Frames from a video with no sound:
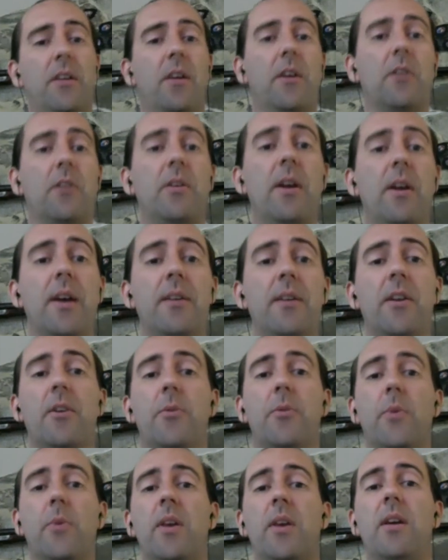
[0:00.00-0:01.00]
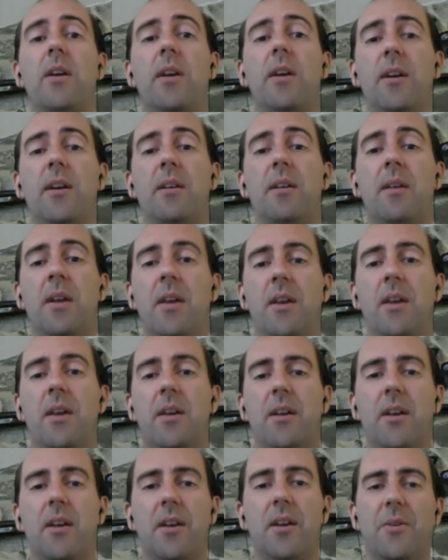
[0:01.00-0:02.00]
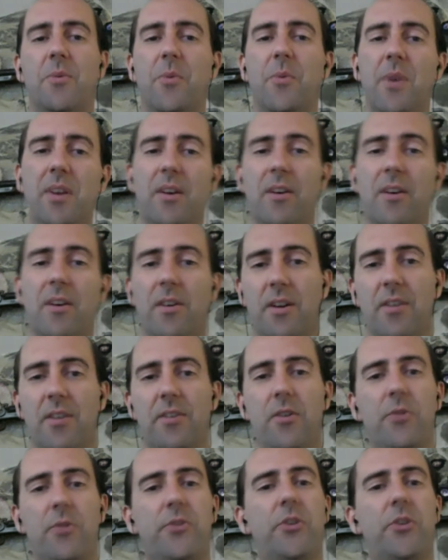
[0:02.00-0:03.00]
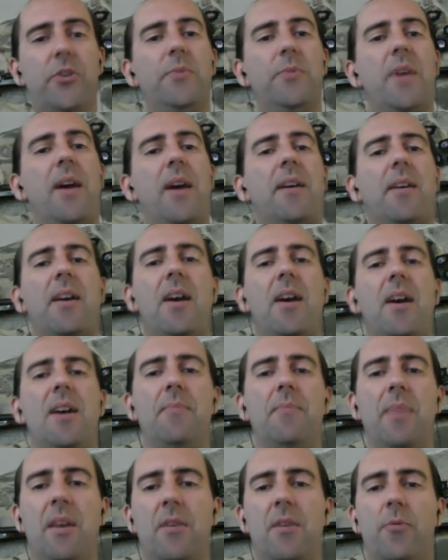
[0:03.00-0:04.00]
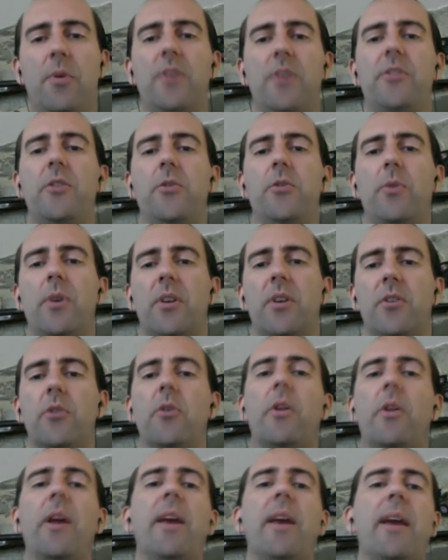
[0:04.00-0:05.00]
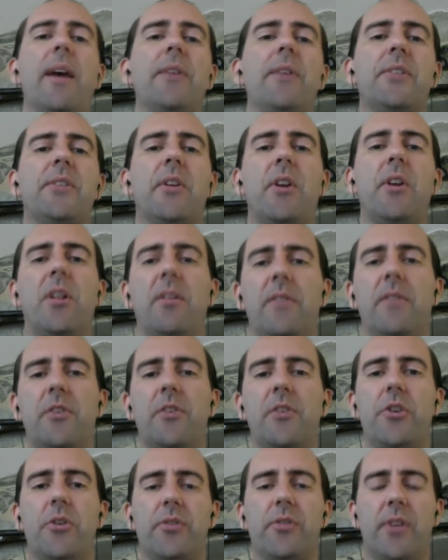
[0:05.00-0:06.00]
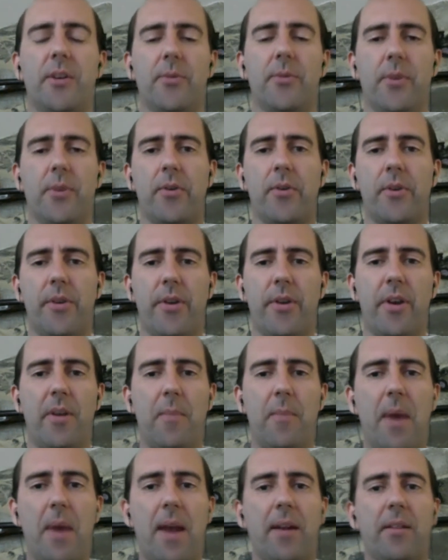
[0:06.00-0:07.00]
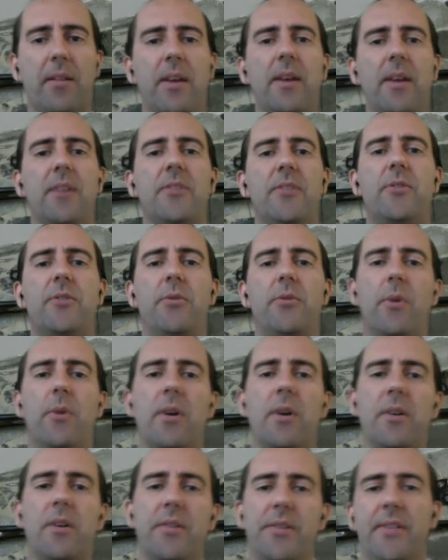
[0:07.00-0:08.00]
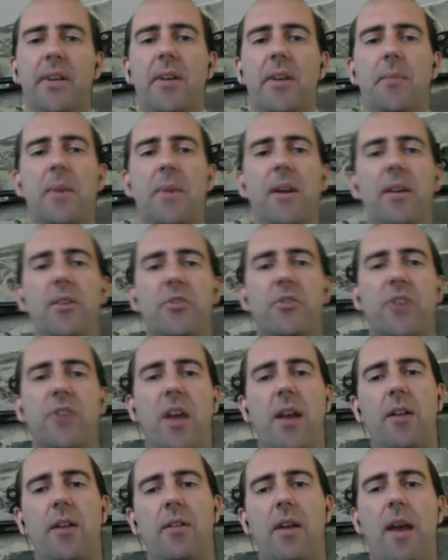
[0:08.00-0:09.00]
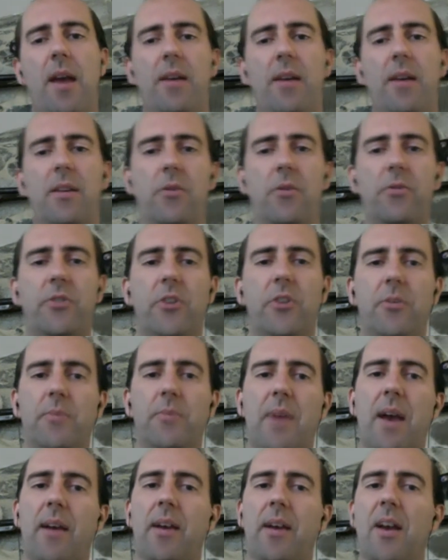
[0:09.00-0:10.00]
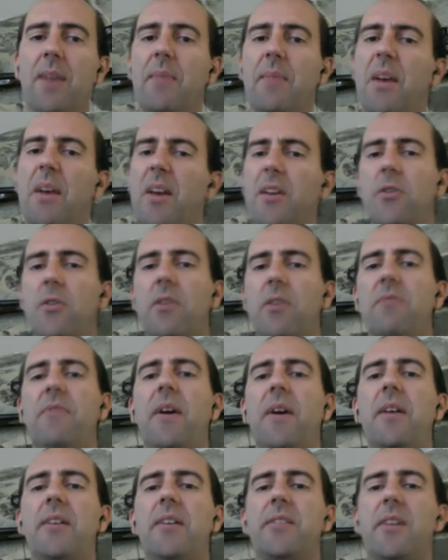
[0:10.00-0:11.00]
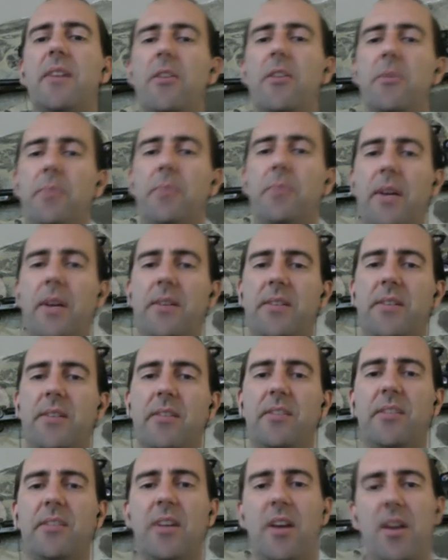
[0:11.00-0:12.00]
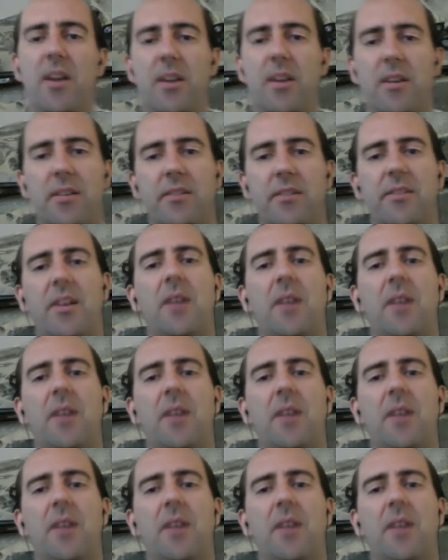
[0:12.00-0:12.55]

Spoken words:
go. Yeah, no, we are on YouTube.com. We do Google Hangouts, and all of our shows get recorded automatically into our Zeta Mining channel at YouTube.com. You can find us in other places, Zeta